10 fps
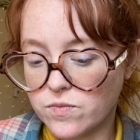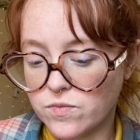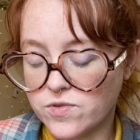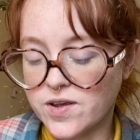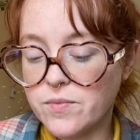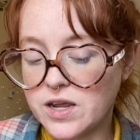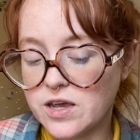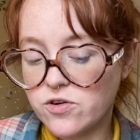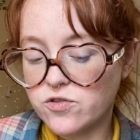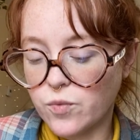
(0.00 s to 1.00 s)
somebody
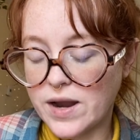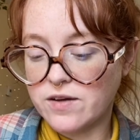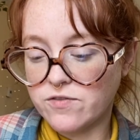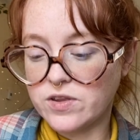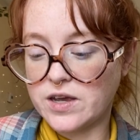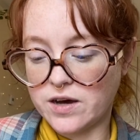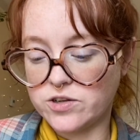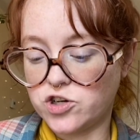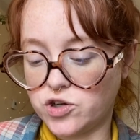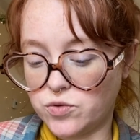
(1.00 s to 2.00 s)
here is waiting for the
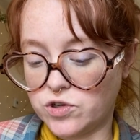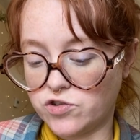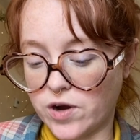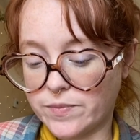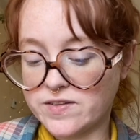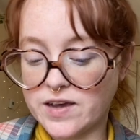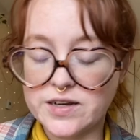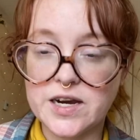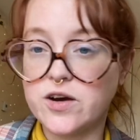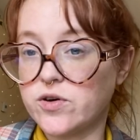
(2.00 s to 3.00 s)
other shoe to drop because again
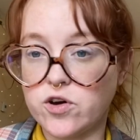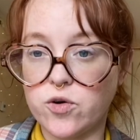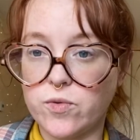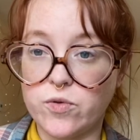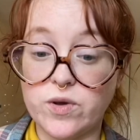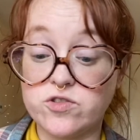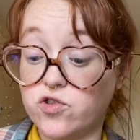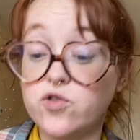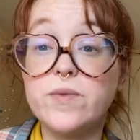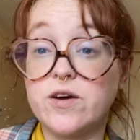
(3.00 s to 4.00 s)
tarot can go both ways so
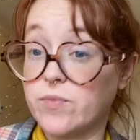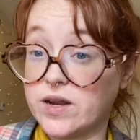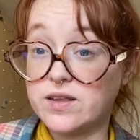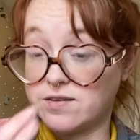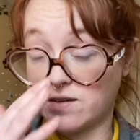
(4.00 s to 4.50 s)
you may have been in this